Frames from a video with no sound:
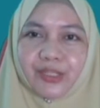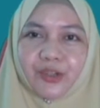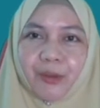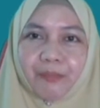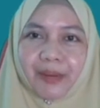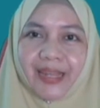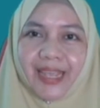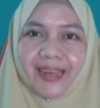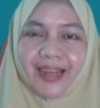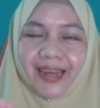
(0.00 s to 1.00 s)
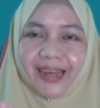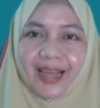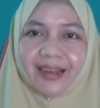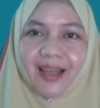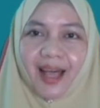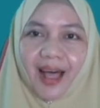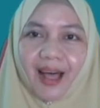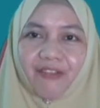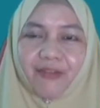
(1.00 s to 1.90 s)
complete another half